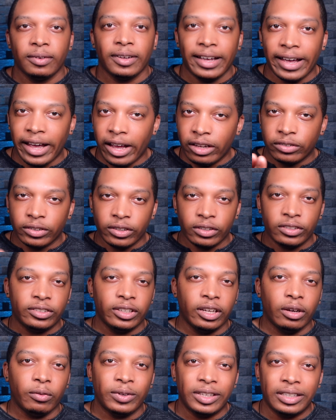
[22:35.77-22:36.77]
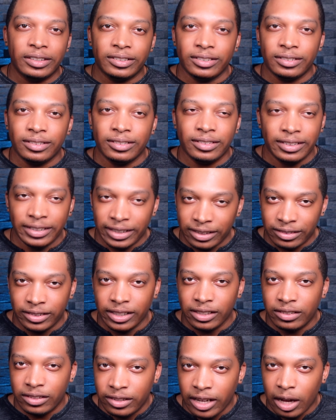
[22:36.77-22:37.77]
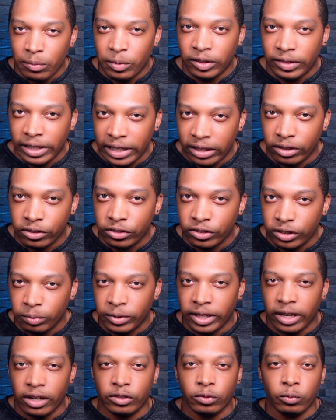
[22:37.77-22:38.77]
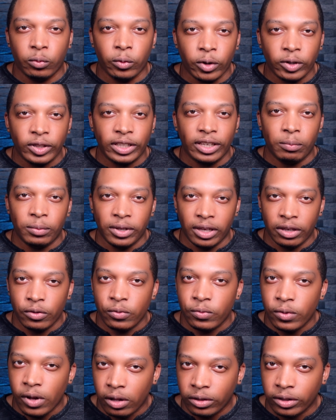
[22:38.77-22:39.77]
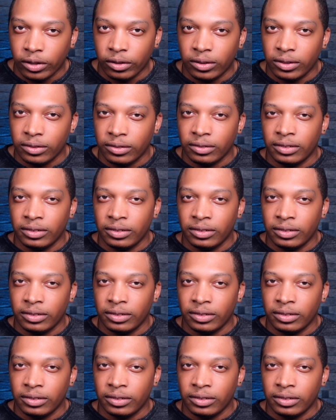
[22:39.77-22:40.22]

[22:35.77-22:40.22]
ask yourself, is, is this the type of leadership that is worthy of being followed?